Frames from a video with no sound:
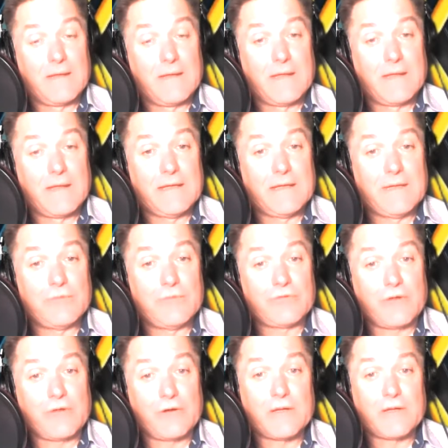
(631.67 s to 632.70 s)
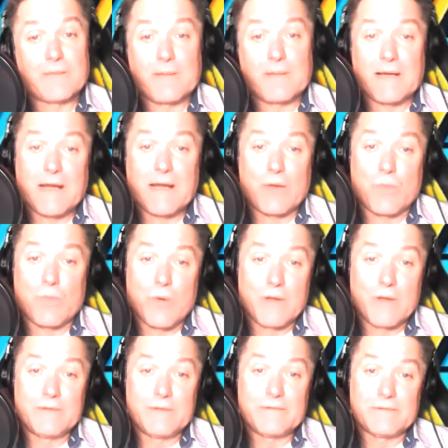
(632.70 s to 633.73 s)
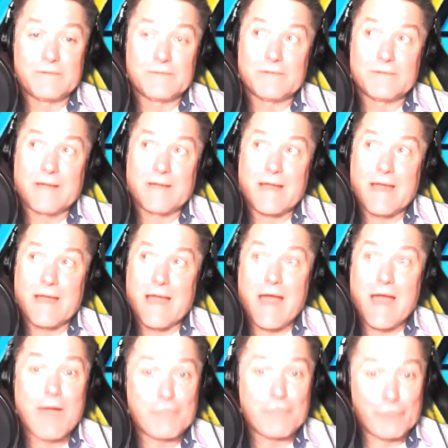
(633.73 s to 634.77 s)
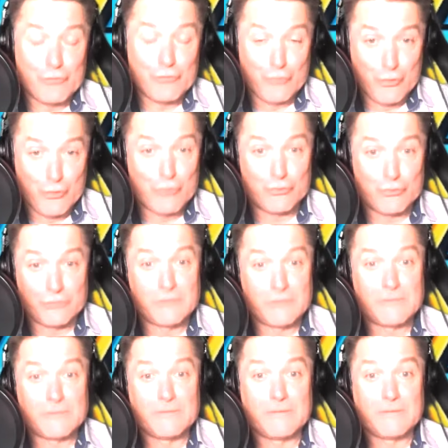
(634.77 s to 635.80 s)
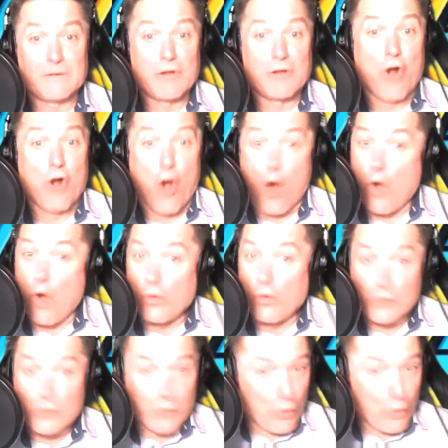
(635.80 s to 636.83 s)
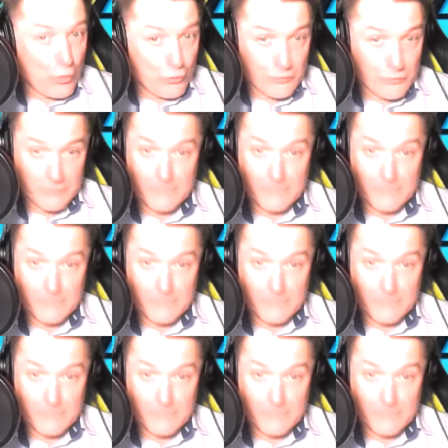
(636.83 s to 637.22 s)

And he was talking about how one afternoon, all alone,